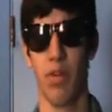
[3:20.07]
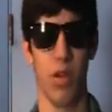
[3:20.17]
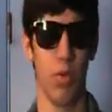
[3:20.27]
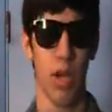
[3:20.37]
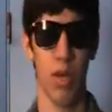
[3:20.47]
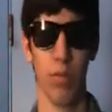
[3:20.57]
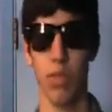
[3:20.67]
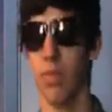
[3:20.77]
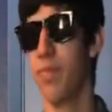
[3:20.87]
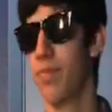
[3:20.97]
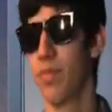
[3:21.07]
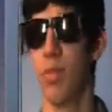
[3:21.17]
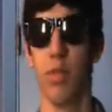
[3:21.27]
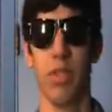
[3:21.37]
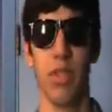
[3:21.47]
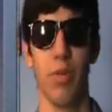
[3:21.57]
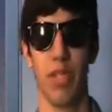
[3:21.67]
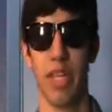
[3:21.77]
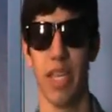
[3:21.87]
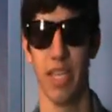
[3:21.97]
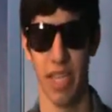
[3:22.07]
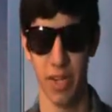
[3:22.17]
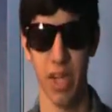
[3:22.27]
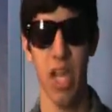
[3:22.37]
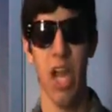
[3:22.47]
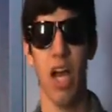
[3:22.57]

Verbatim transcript: but oh well, we'll we'll deal with that later.